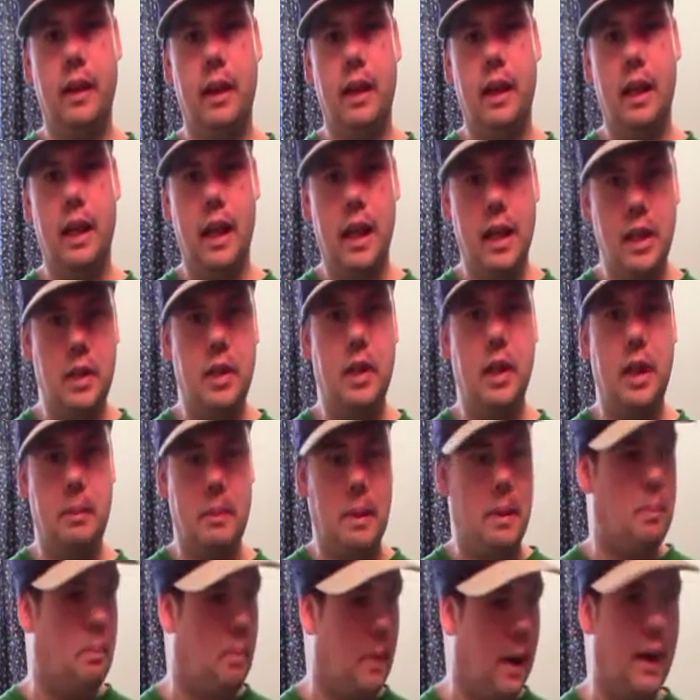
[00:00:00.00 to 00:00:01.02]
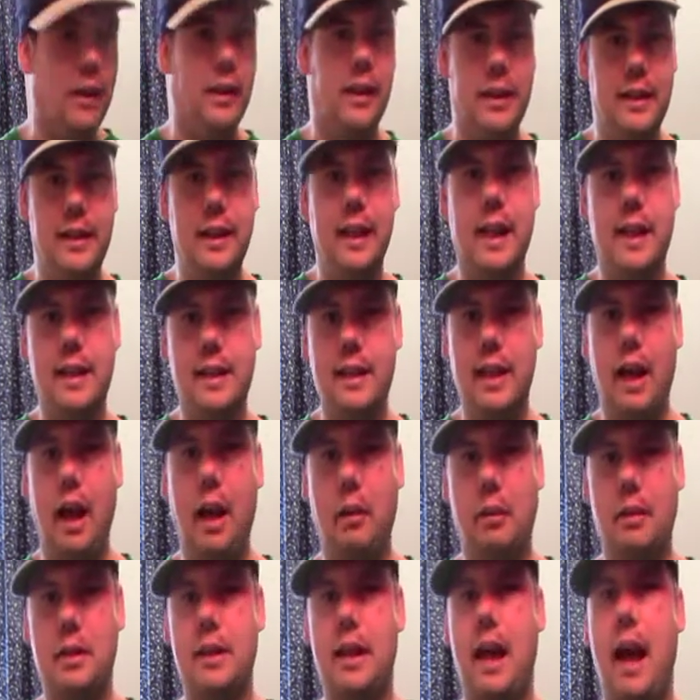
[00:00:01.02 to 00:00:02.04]
is going to be better than DSL,
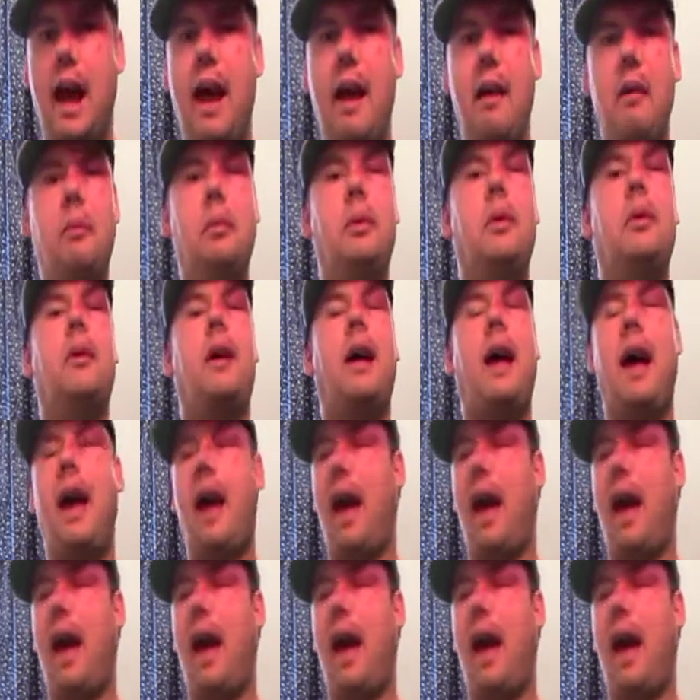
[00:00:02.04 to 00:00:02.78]
because I'm going